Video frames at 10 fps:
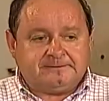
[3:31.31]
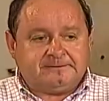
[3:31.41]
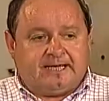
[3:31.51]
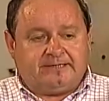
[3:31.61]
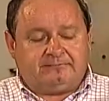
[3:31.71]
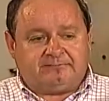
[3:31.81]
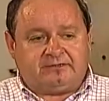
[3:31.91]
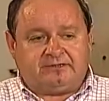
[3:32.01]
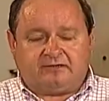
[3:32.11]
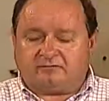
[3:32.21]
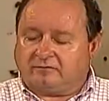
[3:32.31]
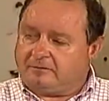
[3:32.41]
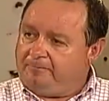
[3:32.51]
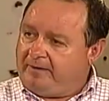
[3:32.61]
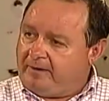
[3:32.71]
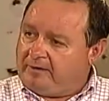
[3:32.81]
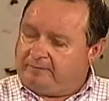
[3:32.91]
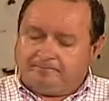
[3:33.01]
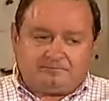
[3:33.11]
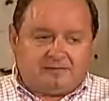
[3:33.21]
and it really doesn't
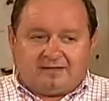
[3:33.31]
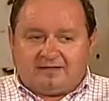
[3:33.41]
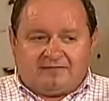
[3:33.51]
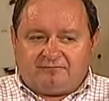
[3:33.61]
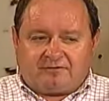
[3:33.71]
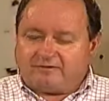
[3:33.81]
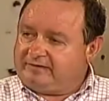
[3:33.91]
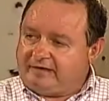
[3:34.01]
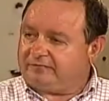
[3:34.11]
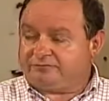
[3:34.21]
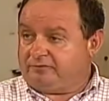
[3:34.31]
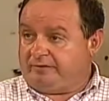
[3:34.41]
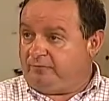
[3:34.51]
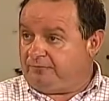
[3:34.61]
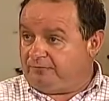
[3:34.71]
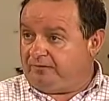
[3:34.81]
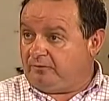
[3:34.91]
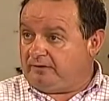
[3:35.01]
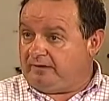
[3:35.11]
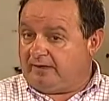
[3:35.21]
compare even architecturally with the Rideau
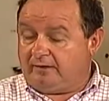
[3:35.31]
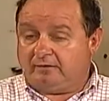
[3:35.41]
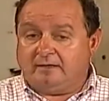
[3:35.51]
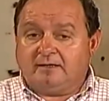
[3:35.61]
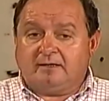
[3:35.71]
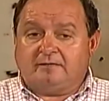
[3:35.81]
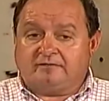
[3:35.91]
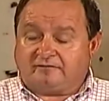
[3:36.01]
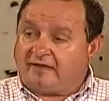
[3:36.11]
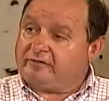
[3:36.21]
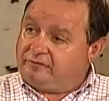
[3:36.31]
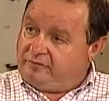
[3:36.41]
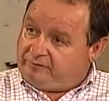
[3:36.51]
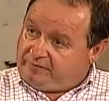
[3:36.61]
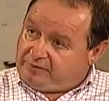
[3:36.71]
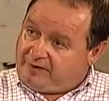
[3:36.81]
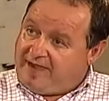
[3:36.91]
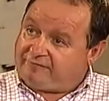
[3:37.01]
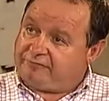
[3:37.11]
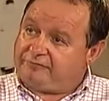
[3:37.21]
Canal. The second year, the year
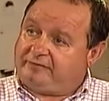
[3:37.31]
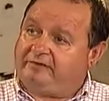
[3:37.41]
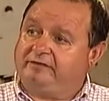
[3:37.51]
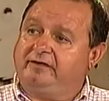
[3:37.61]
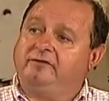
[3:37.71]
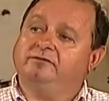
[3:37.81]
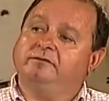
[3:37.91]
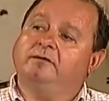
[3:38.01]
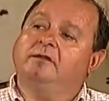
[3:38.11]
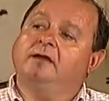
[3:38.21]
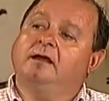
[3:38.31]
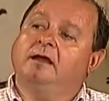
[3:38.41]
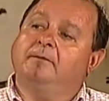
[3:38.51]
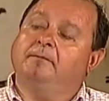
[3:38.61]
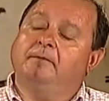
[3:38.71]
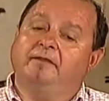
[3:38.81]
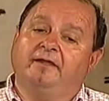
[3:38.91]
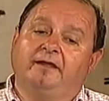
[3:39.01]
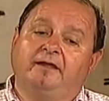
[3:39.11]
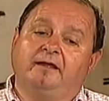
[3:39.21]
after their designation,
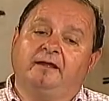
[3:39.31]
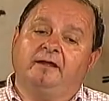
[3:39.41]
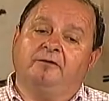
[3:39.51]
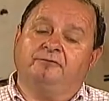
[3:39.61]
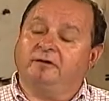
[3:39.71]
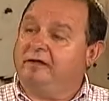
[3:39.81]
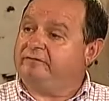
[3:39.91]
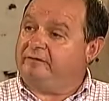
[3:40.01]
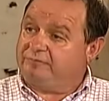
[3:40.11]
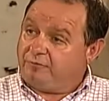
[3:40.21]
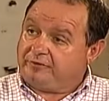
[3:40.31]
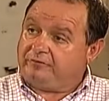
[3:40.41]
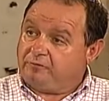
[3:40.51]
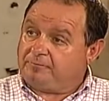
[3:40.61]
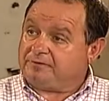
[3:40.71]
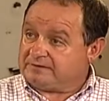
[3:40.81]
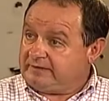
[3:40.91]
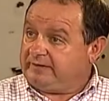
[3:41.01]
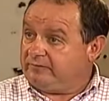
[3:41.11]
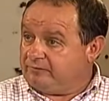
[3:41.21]
they realized a
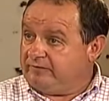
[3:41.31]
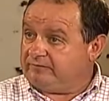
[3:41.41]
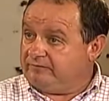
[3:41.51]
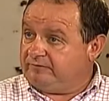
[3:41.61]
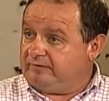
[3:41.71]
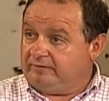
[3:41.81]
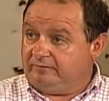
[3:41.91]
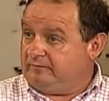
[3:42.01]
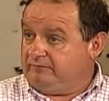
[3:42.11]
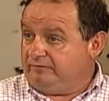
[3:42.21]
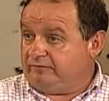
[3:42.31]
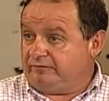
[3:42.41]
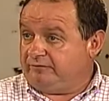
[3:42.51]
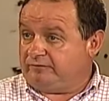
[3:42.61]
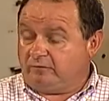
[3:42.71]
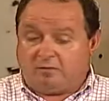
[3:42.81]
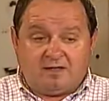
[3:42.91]
42% increase in visitors. So